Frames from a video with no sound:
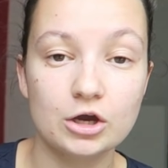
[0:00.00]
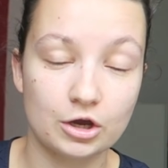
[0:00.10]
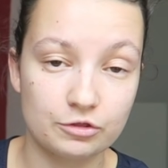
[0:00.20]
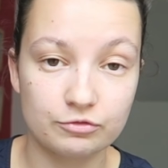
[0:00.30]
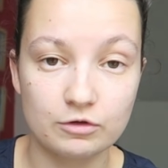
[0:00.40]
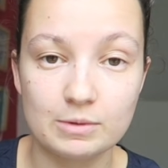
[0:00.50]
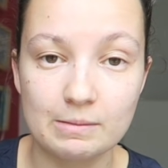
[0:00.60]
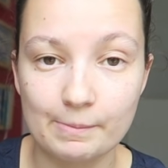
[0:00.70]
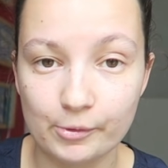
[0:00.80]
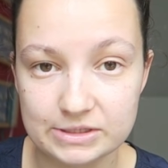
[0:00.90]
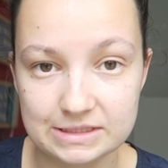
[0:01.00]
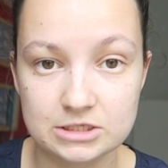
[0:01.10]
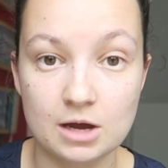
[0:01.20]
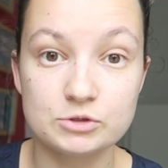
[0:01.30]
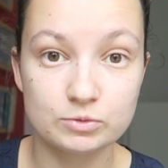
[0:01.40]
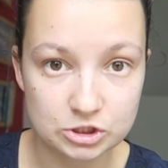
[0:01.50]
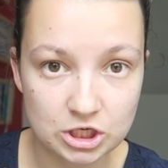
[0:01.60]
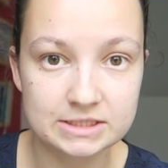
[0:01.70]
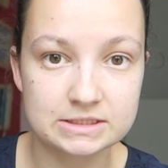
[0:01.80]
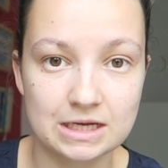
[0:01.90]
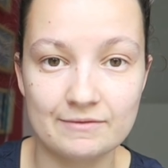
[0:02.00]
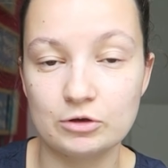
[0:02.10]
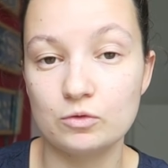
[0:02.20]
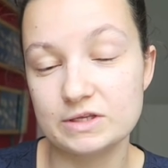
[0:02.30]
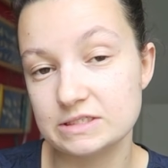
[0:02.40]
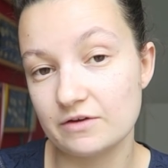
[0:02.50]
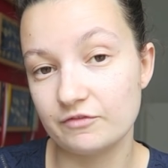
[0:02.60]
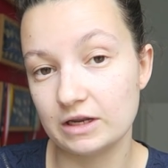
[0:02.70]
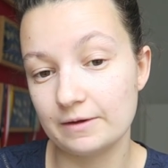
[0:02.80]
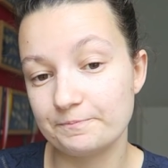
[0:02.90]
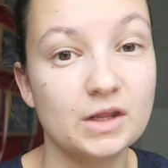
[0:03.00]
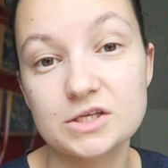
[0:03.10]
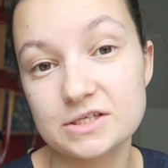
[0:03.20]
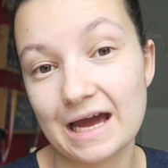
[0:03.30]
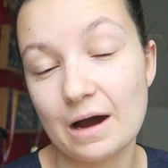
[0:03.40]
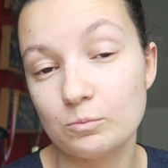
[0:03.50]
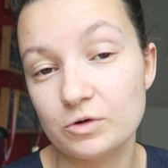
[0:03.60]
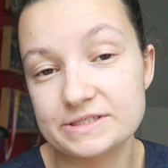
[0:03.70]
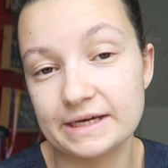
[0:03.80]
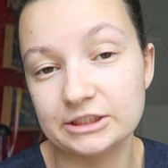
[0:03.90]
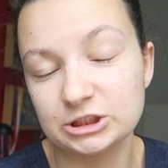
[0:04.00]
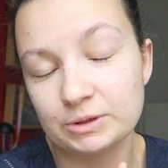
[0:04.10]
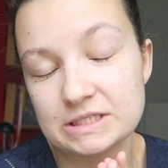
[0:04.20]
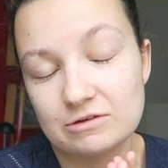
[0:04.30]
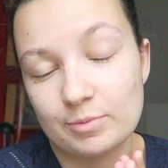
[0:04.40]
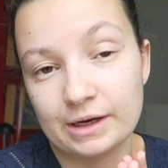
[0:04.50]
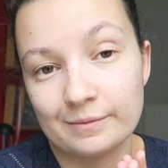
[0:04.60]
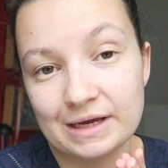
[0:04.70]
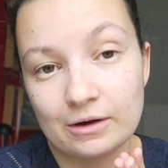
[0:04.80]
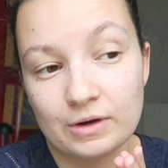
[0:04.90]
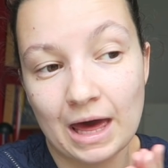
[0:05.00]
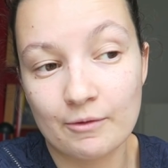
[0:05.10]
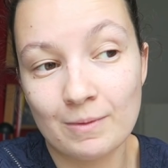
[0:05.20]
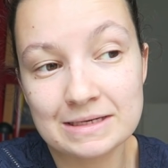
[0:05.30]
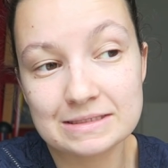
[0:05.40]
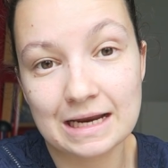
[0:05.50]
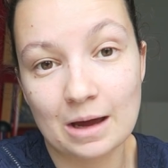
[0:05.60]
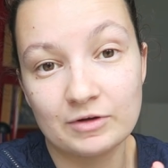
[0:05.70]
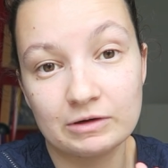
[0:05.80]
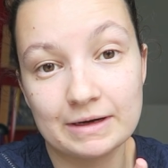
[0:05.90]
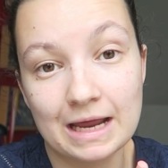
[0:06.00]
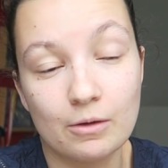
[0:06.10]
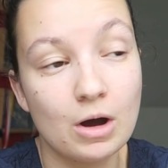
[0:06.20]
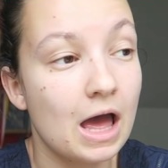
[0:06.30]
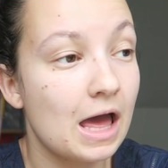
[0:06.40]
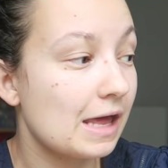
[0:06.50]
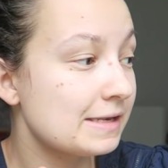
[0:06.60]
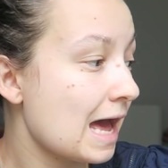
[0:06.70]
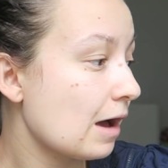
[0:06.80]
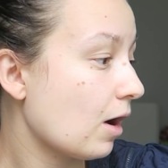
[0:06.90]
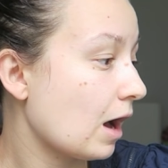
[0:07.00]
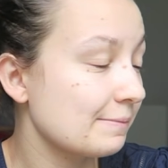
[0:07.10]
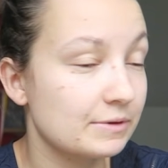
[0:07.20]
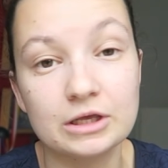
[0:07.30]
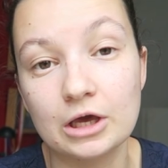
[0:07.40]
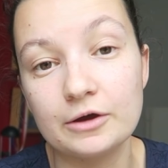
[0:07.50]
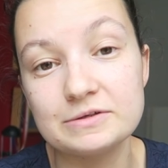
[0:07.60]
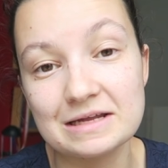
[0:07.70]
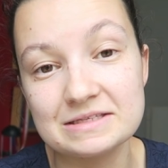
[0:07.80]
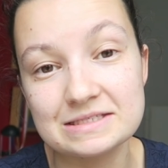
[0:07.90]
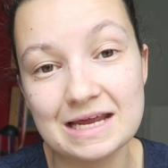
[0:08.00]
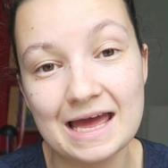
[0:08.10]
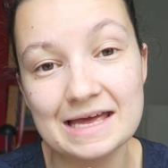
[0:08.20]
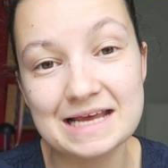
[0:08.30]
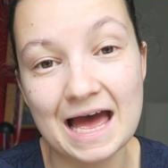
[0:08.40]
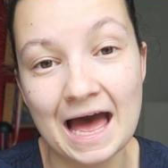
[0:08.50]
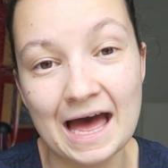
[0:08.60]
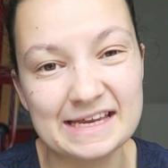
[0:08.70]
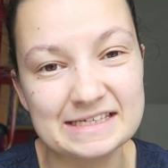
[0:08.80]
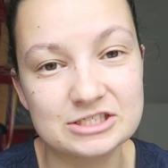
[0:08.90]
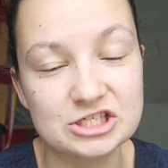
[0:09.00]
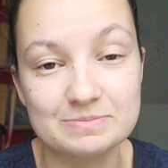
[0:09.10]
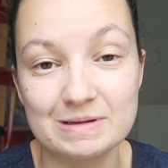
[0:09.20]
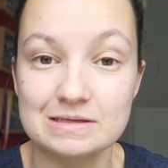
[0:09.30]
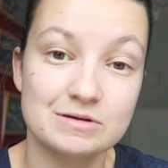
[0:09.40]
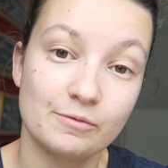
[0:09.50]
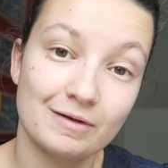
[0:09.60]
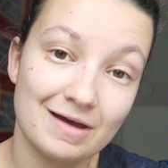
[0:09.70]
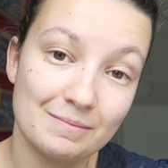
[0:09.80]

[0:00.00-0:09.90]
go through me and my body's had time to adjust to having all this stuff in it. So yeah, we'll see. Just wanted to give a bit of an update on how it went and happening right now. Now I'm gonna go downstairs and just spend some time with my